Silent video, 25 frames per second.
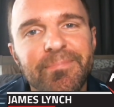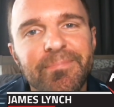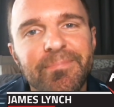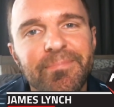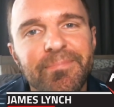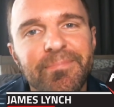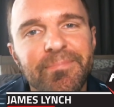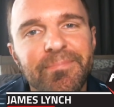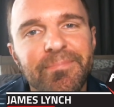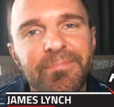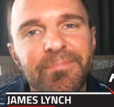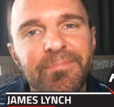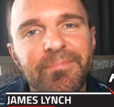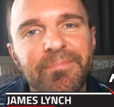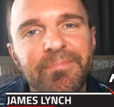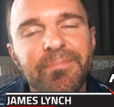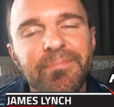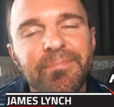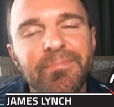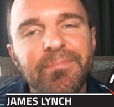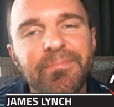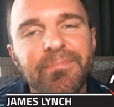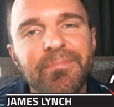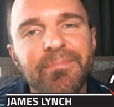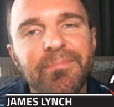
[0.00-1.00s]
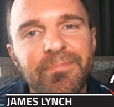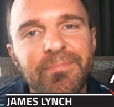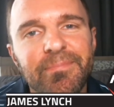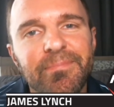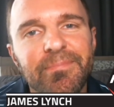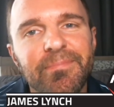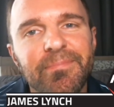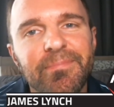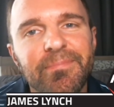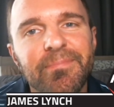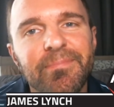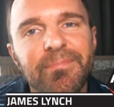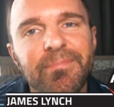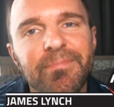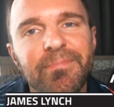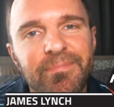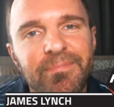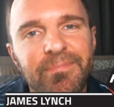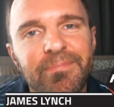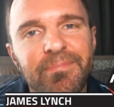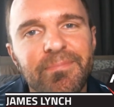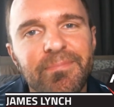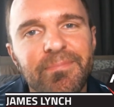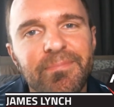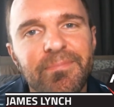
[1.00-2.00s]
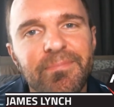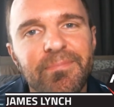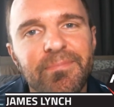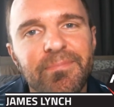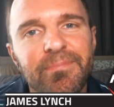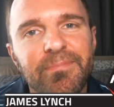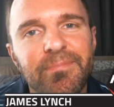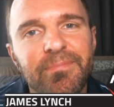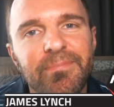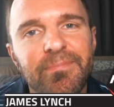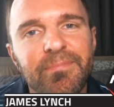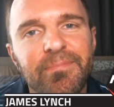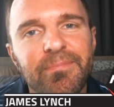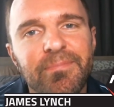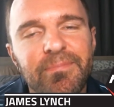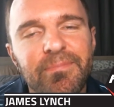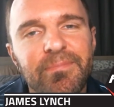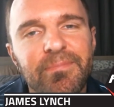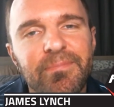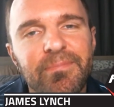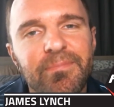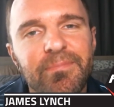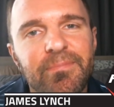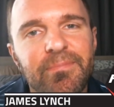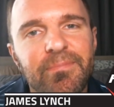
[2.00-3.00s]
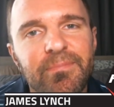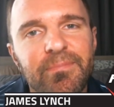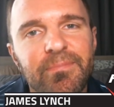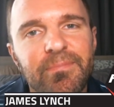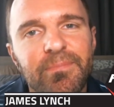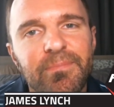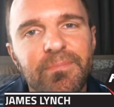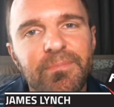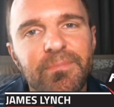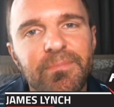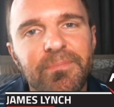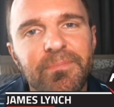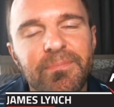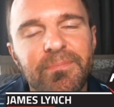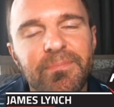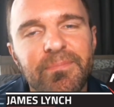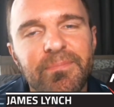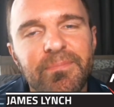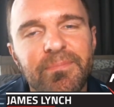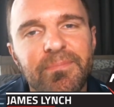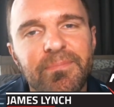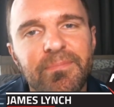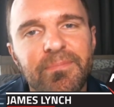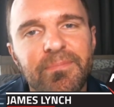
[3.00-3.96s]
(not speaking)